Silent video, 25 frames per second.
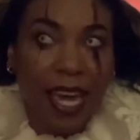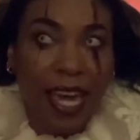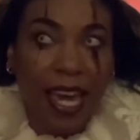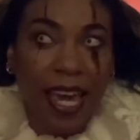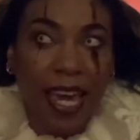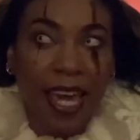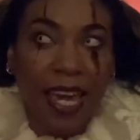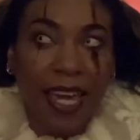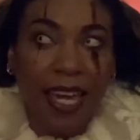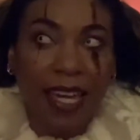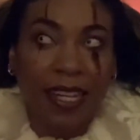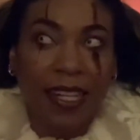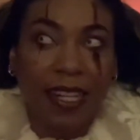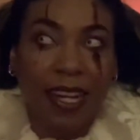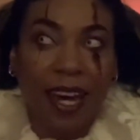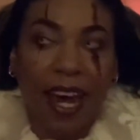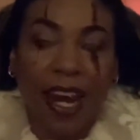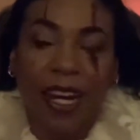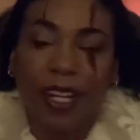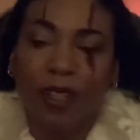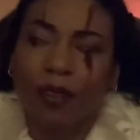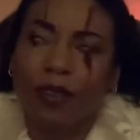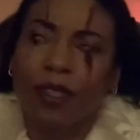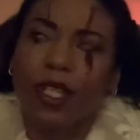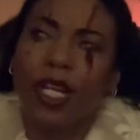and I
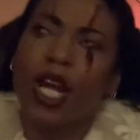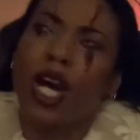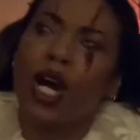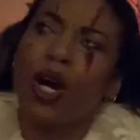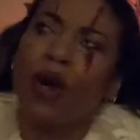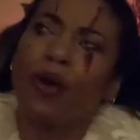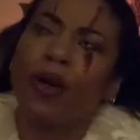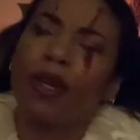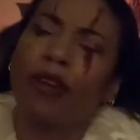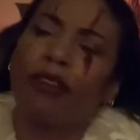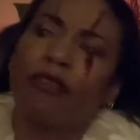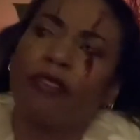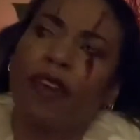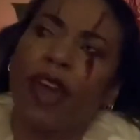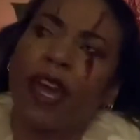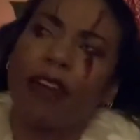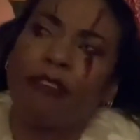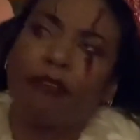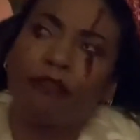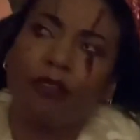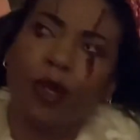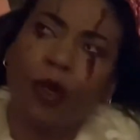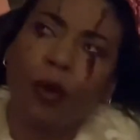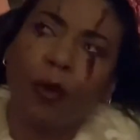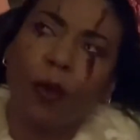don't know if
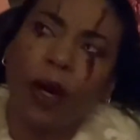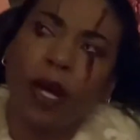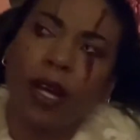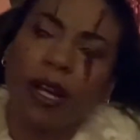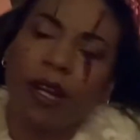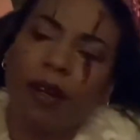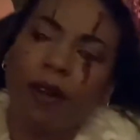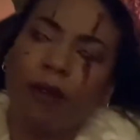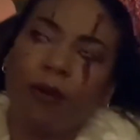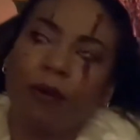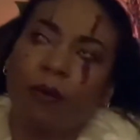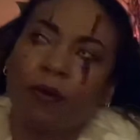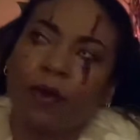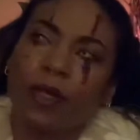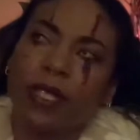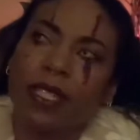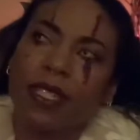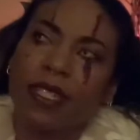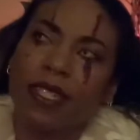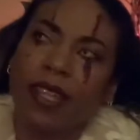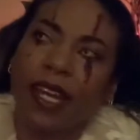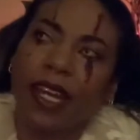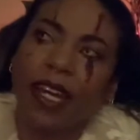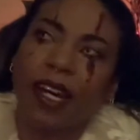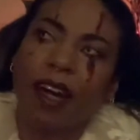everyone
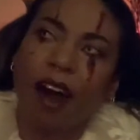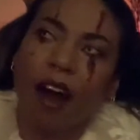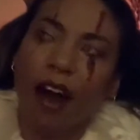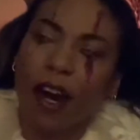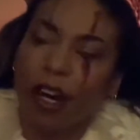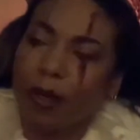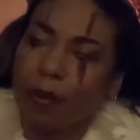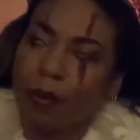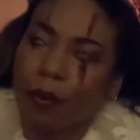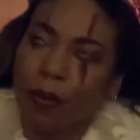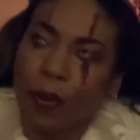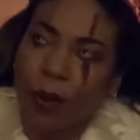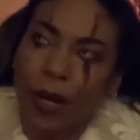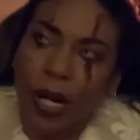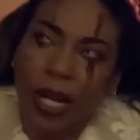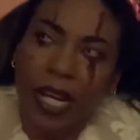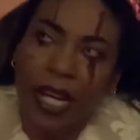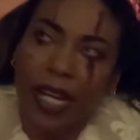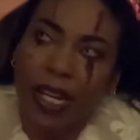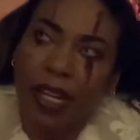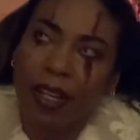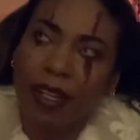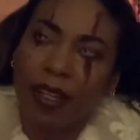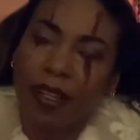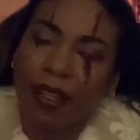was like on
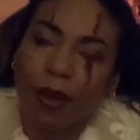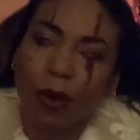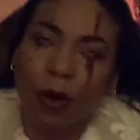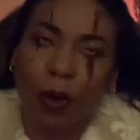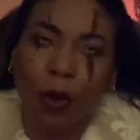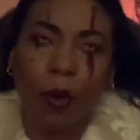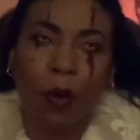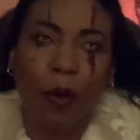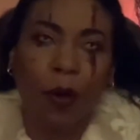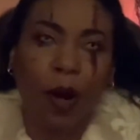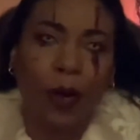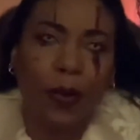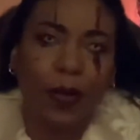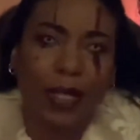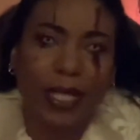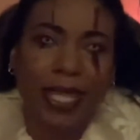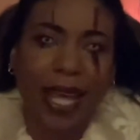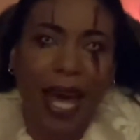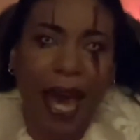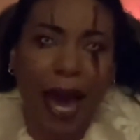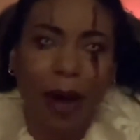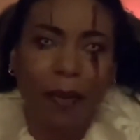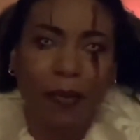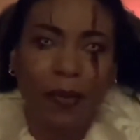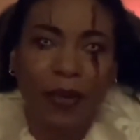break or what was
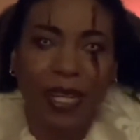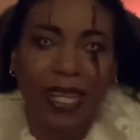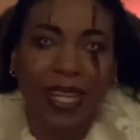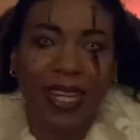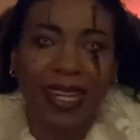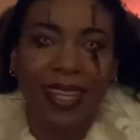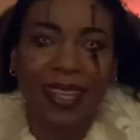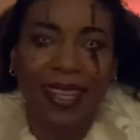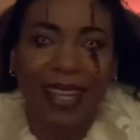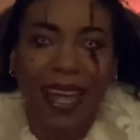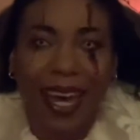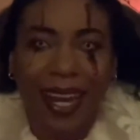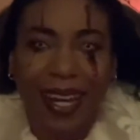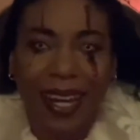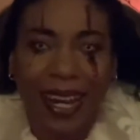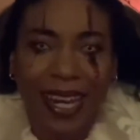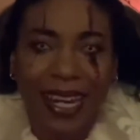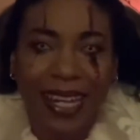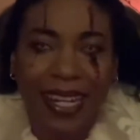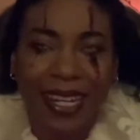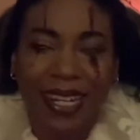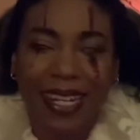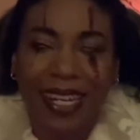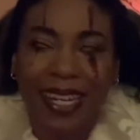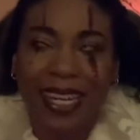happening that
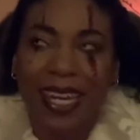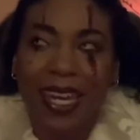night,